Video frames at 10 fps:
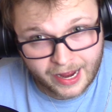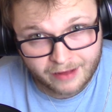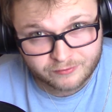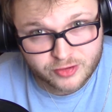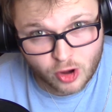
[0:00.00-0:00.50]
I
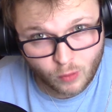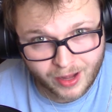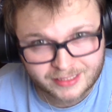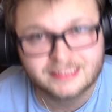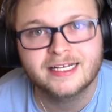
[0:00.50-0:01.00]
have
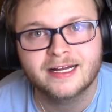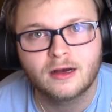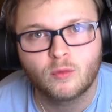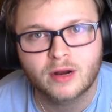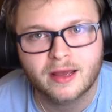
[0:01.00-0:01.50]
no
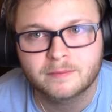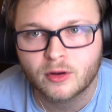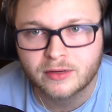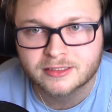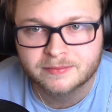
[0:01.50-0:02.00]
idea what I'm
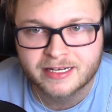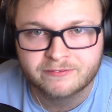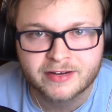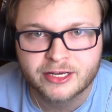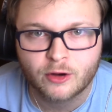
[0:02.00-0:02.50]
going to make
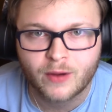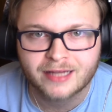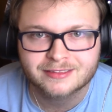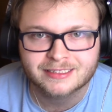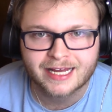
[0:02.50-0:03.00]
a video
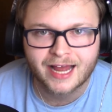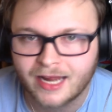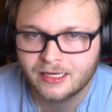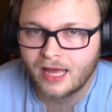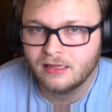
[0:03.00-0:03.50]
on today.
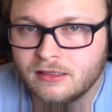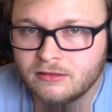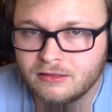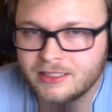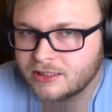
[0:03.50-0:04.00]
I
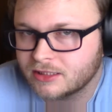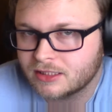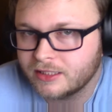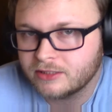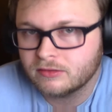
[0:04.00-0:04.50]
literally
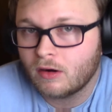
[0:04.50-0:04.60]
just clicked